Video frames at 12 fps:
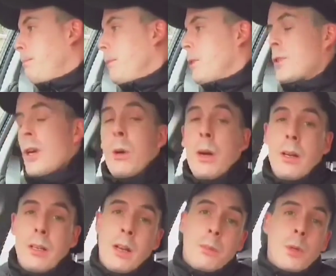So
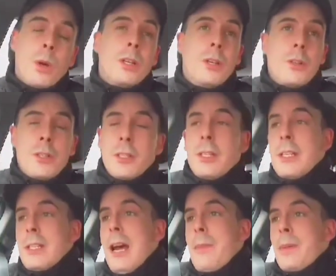I'm quite used to
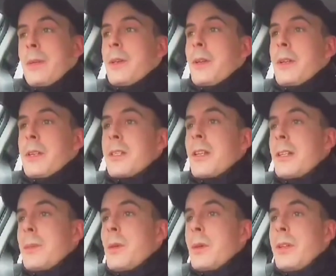this happening on a Sunday
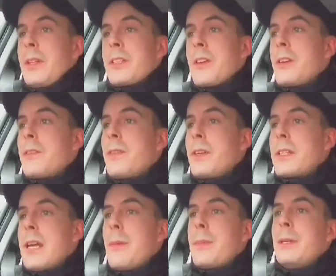morning, these kind of things
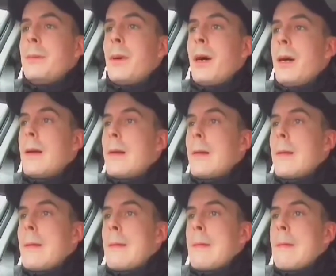happening, but
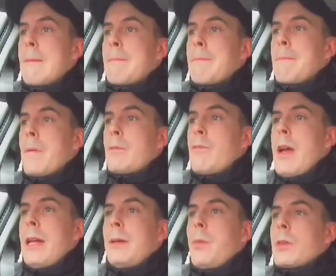I
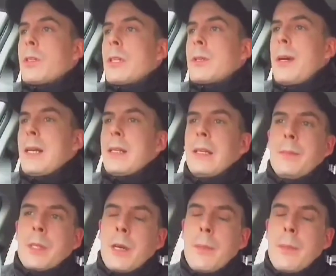really wasn't expecting him to come